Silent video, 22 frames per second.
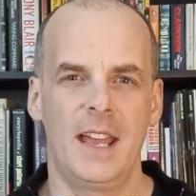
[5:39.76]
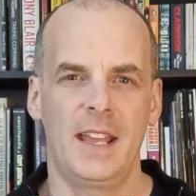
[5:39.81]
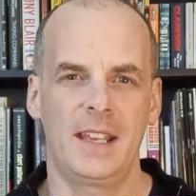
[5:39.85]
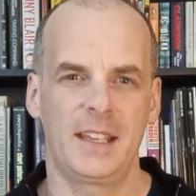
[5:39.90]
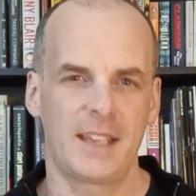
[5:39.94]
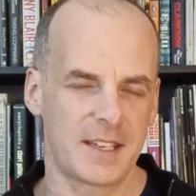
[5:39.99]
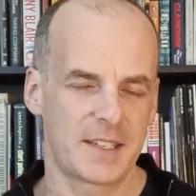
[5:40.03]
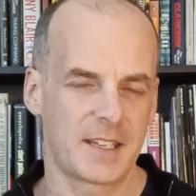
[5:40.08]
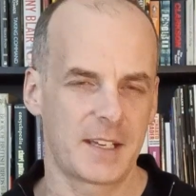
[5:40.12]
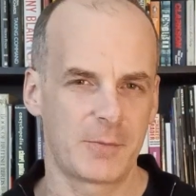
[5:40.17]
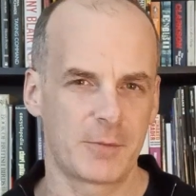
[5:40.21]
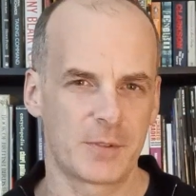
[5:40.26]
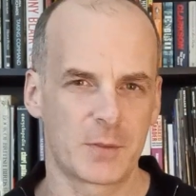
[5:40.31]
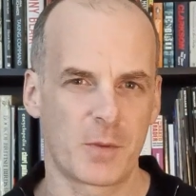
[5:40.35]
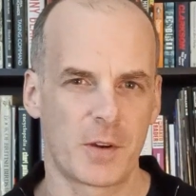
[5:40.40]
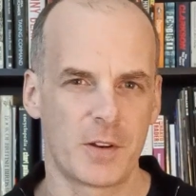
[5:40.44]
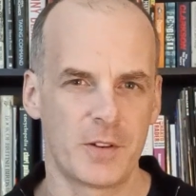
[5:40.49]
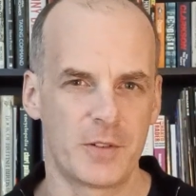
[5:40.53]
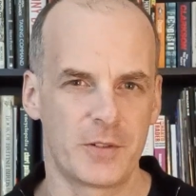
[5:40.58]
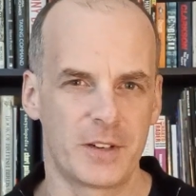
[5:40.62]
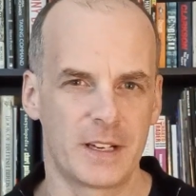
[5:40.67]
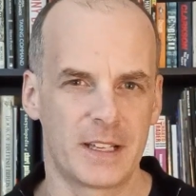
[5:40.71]
In case anyone's
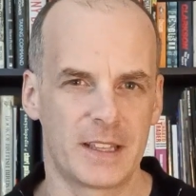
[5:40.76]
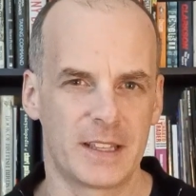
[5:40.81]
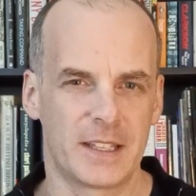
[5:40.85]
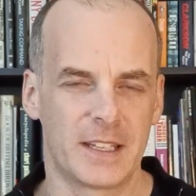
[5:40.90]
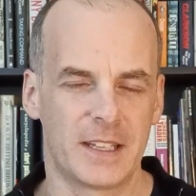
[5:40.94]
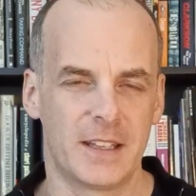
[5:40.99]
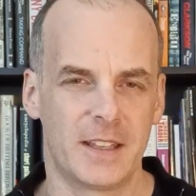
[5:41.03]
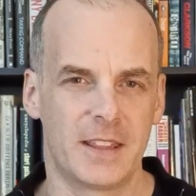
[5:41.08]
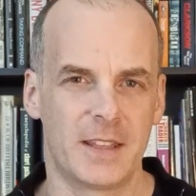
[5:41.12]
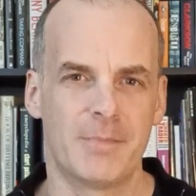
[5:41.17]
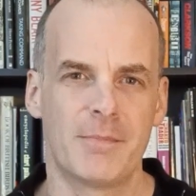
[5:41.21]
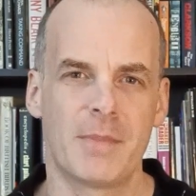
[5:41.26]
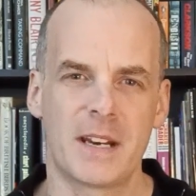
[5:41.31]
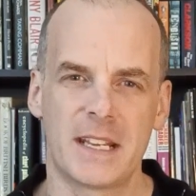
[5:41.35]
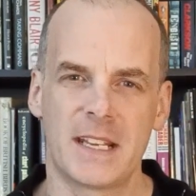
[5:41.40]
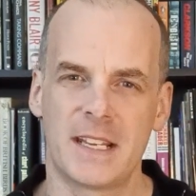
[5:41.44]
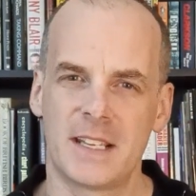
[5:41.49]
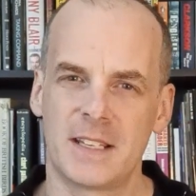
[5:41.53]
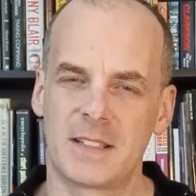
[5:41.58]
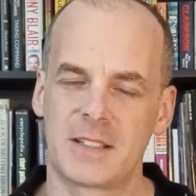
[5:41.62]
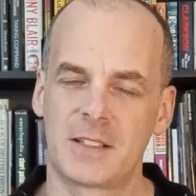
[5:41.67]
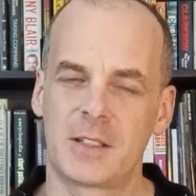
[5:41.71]
wondering, the
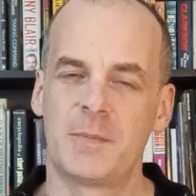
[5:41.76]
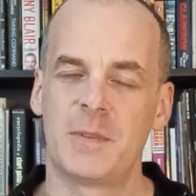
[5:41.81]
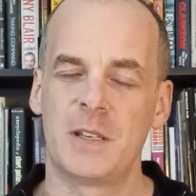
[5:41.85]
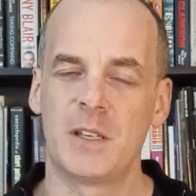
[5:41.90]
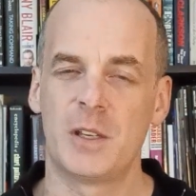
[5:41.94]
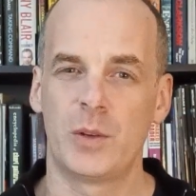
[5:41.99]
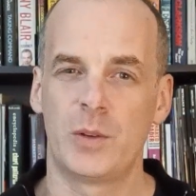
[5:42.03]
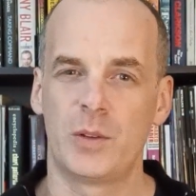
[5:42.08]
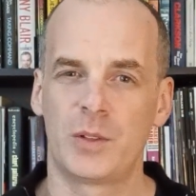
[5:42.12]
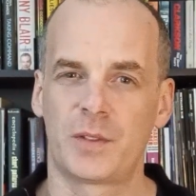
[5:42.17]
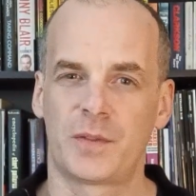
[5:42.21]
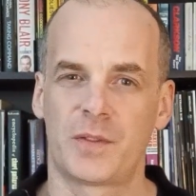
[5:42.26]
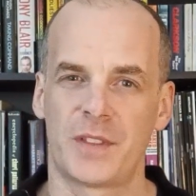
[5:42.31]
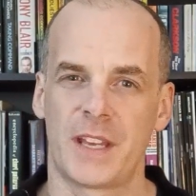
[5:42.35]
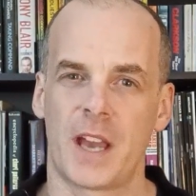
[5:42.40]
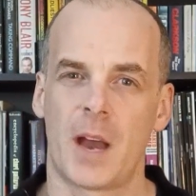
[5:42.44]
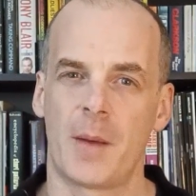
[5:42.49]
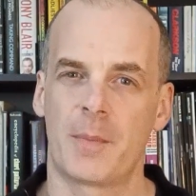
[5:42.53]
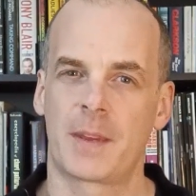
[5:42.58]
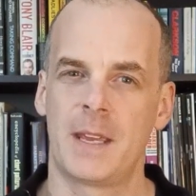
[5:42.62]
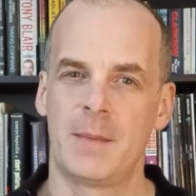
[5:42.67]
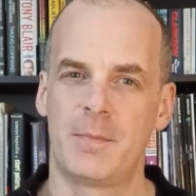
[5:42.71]
money is to be used for
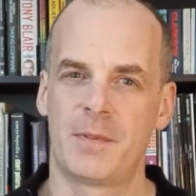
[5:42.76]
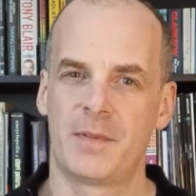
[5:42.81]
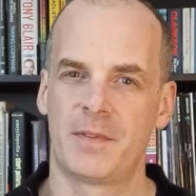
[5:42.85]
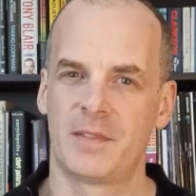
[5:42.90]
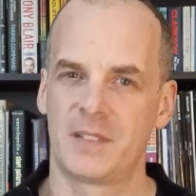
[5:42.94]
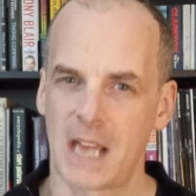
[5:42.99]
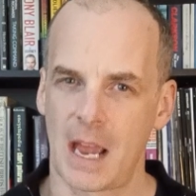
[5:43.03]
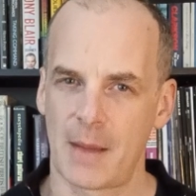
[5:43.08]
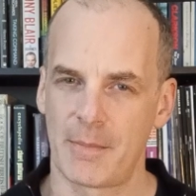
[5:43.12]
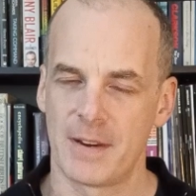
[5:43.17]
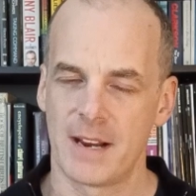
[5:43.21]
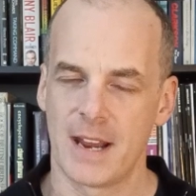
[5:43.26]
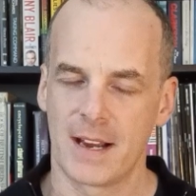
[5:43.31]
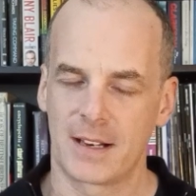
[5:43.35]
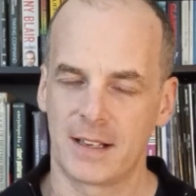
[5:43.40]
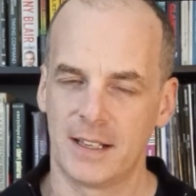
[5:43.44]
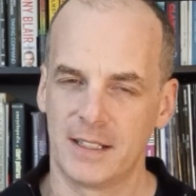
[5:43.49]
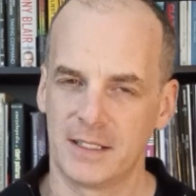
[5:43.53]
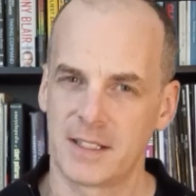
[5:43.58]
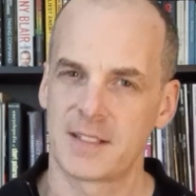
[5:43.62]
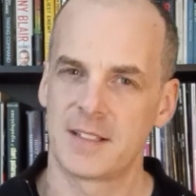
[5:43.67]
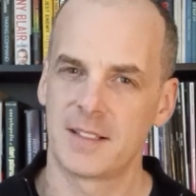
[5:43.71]
the upkeep of the
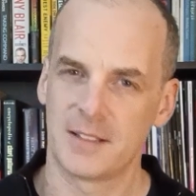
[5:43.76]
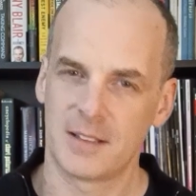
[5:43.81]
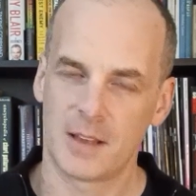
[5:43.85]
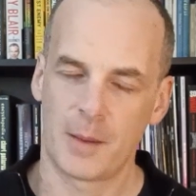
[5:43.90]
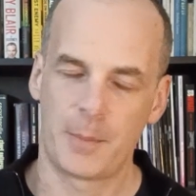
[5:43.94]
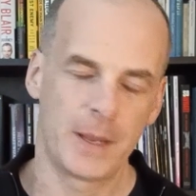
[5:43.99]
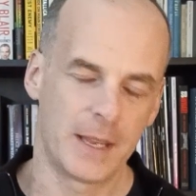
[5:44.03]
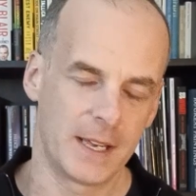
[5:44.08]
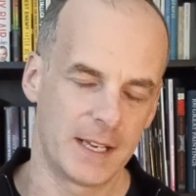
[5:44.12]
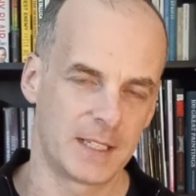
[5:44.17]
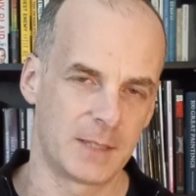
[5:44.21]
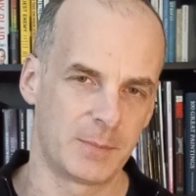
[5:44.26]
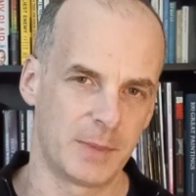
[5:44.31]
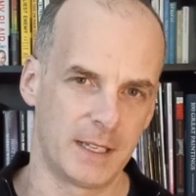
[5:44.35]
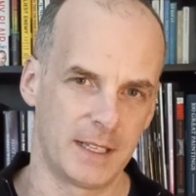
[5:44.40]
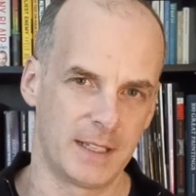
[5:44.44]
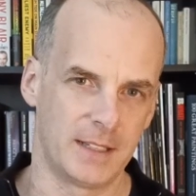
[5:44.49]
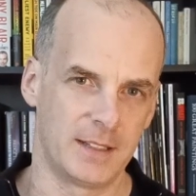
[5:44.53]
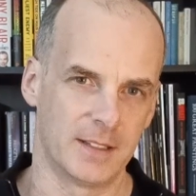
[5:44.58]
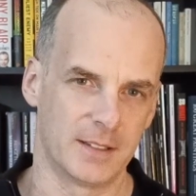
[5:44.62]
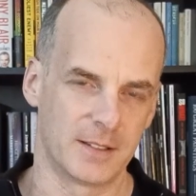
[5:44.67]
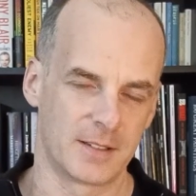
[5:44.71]
tabernacle. It doesn't appear to
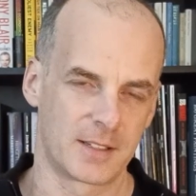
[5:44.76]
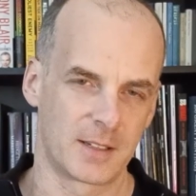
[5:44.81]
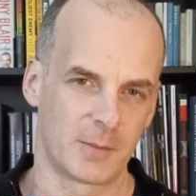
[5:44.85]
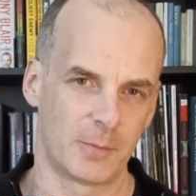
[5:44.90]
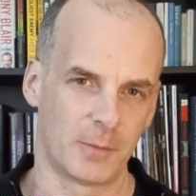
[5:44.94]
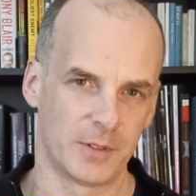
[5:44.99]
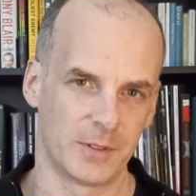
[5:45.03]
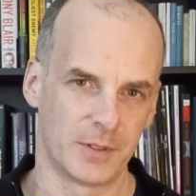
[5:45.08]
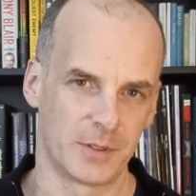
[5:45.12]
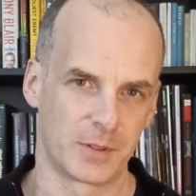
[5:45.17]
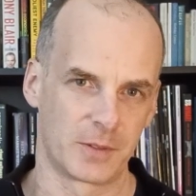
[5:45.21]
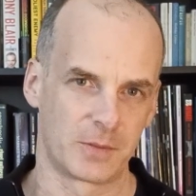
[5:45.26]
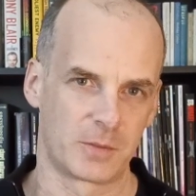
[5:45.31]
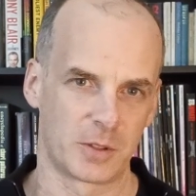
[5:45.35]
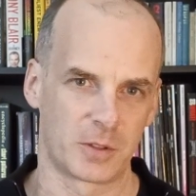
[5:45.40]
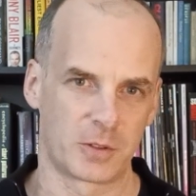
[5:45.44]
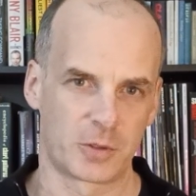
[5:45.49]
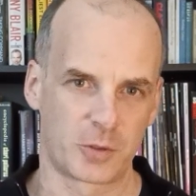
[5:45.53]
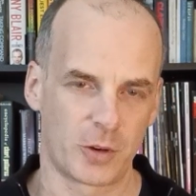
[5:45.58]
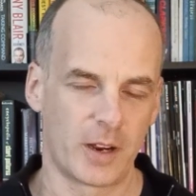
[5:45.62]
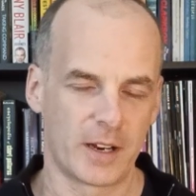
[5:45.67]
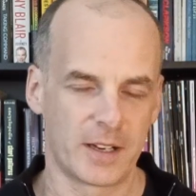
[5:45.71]
be that someone's
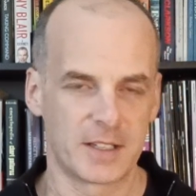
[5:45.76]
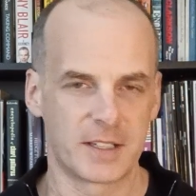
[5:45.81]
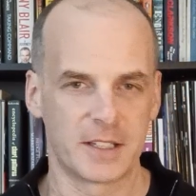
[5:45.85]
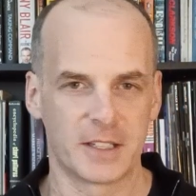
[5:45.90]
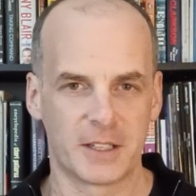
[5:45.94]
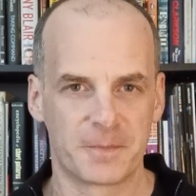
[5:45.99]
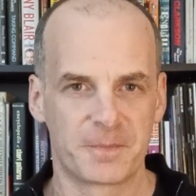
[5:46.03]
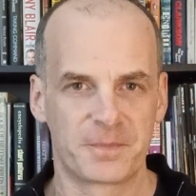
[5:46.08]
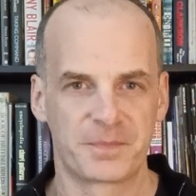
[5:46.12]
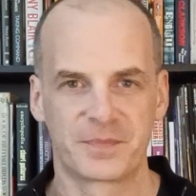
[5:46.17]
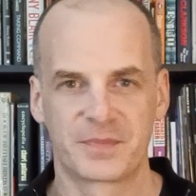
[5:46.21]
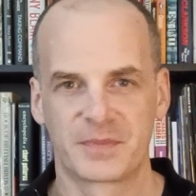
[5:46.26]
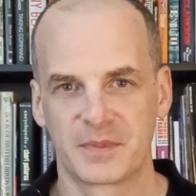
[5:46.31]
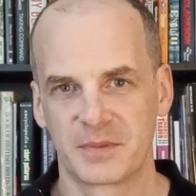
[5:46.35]
just trying to